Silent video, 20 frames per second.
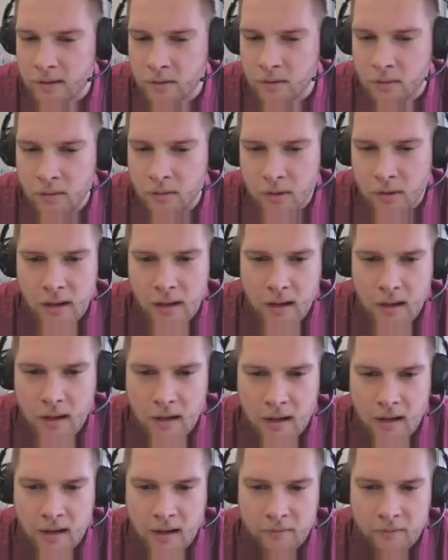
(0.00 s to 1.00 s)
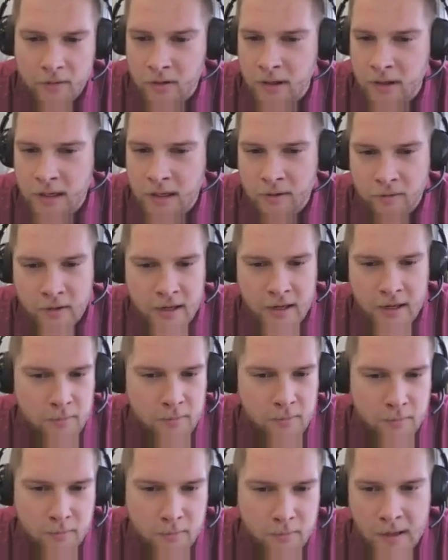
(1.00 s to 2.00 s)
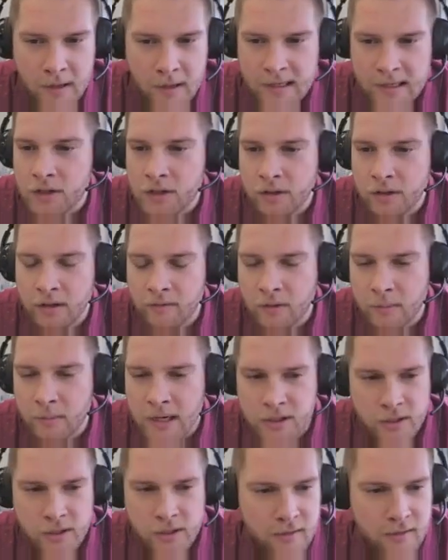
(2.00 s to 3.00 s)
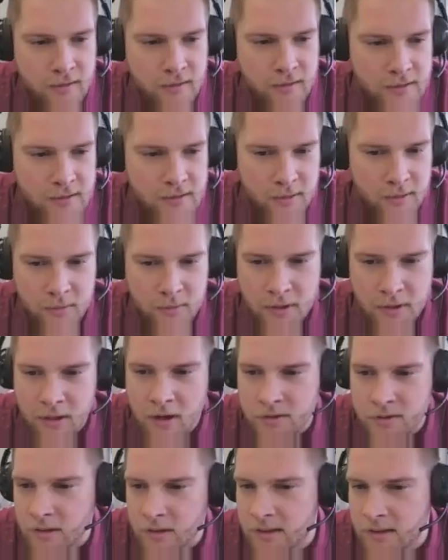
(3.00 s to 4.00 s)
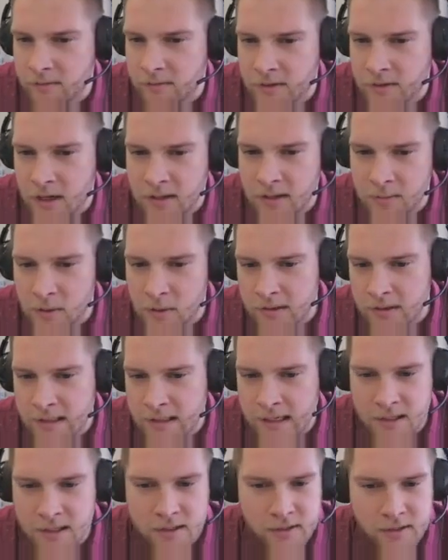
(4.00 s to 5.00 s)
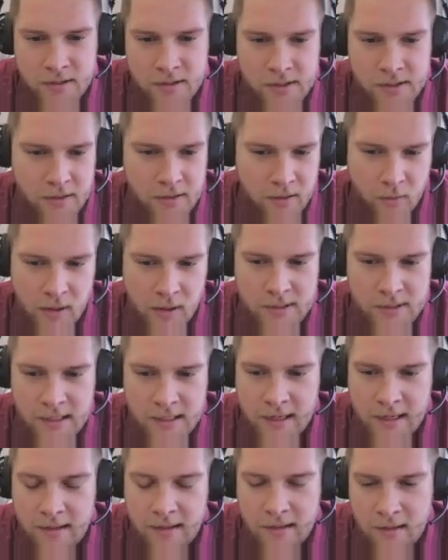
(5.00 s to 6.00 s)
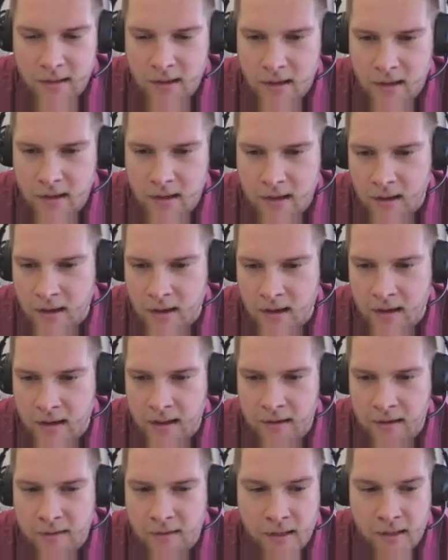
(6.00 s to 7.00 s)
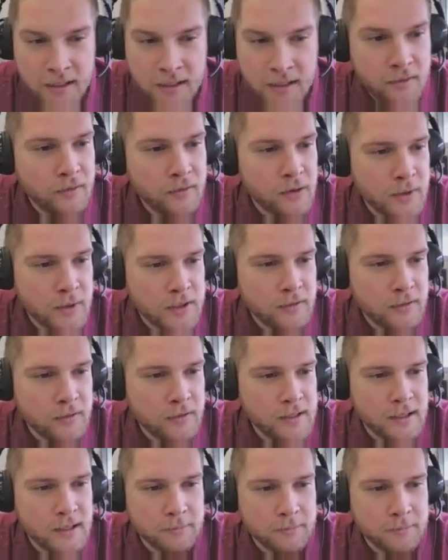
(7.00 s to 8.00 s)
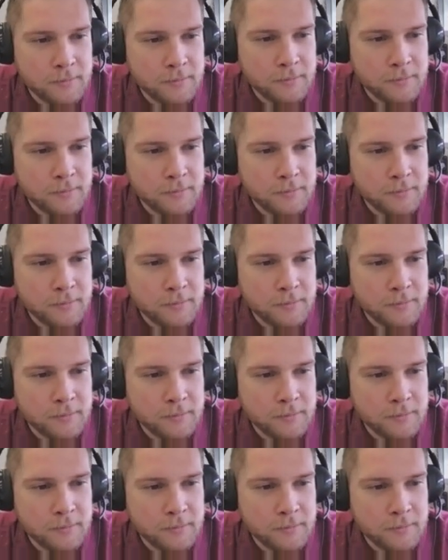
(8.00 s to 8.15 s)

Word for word: So. Uh, if you're looking for any additional information on, on some of the constructs I've talked about today, just visit our website. Uh, and thank you very much for listening.